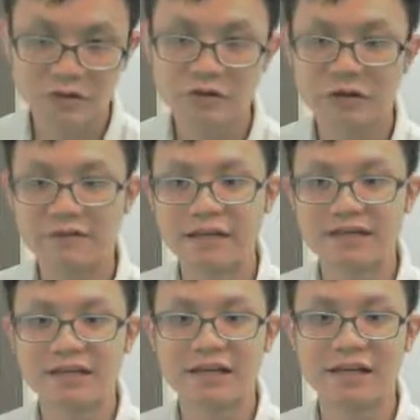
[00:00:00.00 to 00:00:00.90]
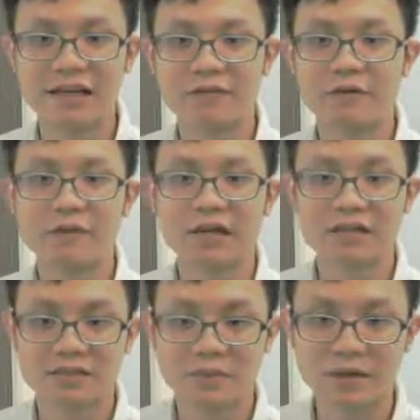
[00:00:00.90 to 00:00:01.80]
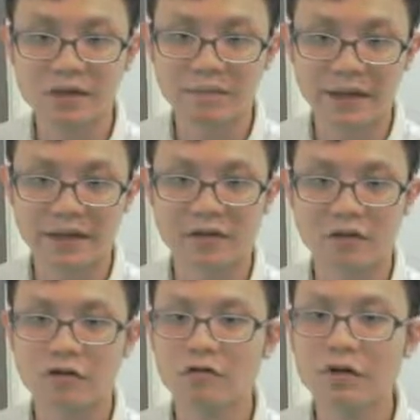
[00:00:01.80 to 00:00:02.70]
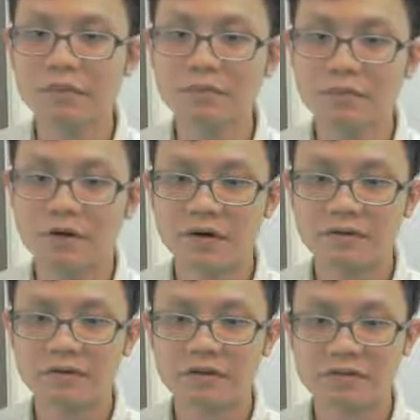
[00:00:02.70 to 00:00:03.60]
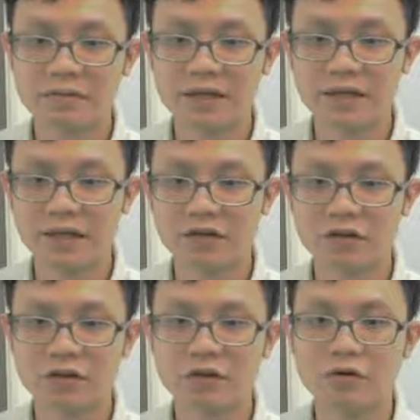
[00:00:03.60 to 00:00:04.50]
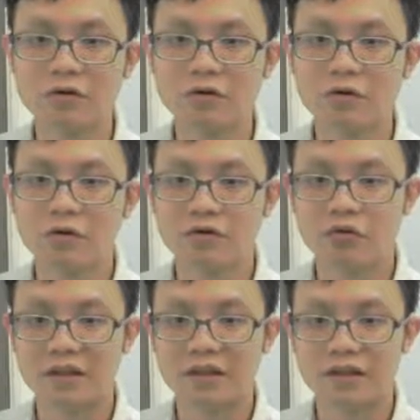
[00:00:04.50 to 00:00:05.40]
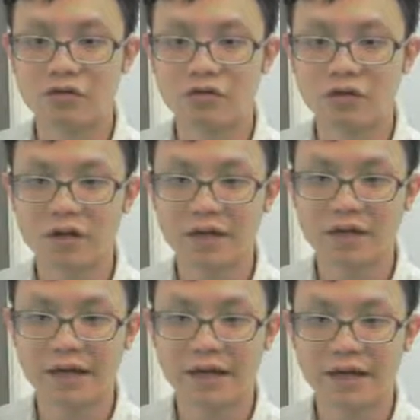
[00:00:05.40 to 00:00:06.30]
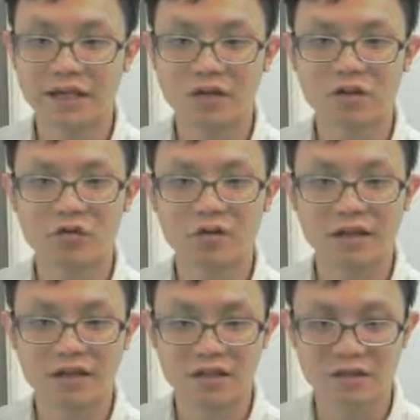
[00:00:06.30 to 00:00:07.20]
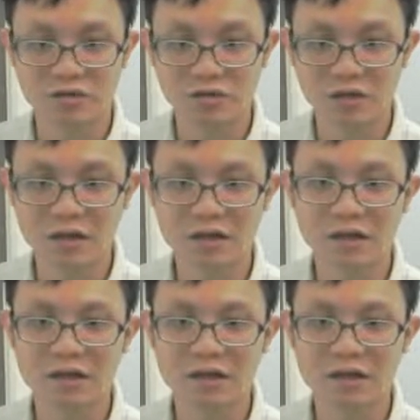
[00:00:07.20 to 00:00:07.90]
So eventually, there will be a sperm and an ovum. will split until 23 and 23.